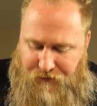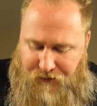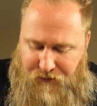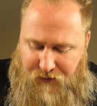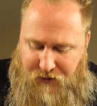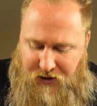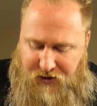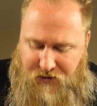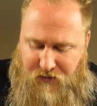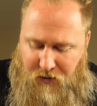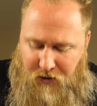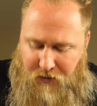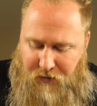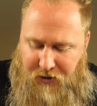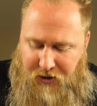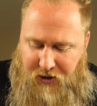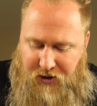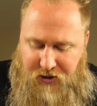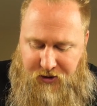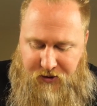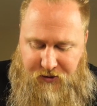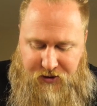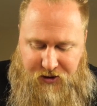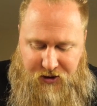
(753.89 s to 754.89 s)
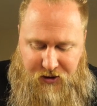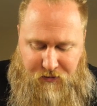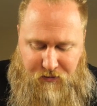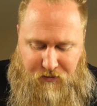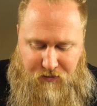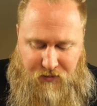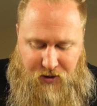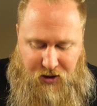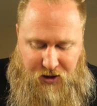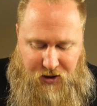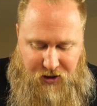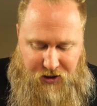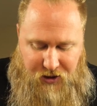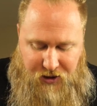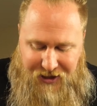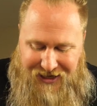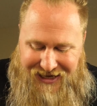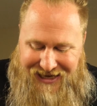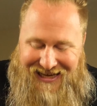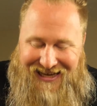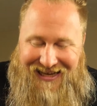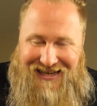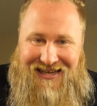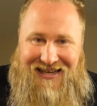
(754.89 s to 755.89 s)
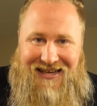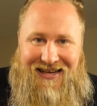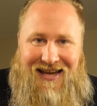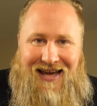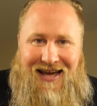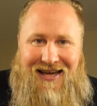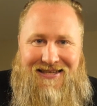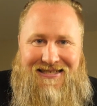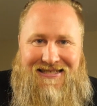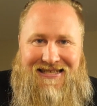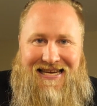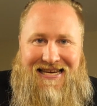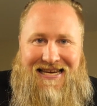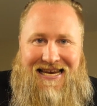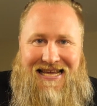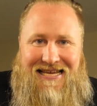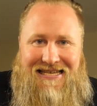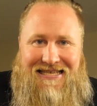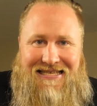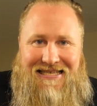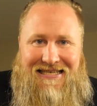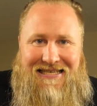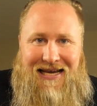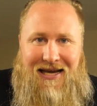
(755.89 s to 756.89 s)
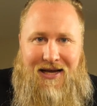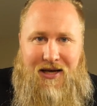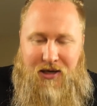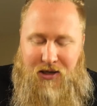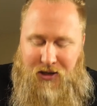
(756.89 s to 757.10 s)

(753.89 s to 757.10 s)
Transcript: That's where we're going to do some kick-ass-ness